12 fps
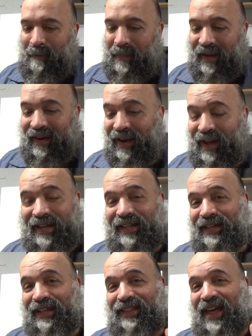But
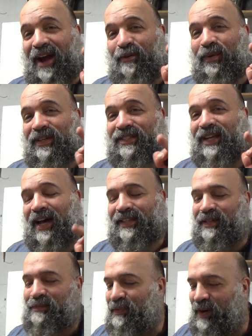luckily, that was
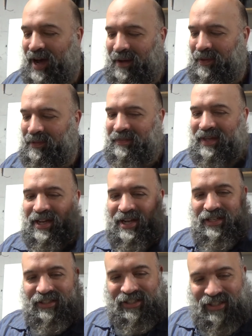not the problem.
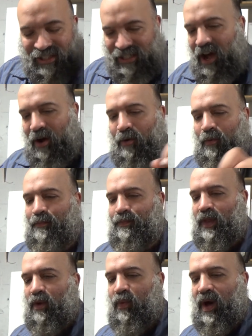So
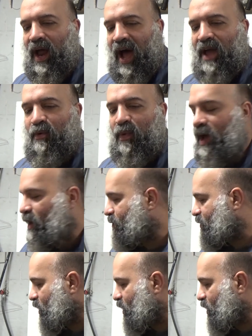what I wound up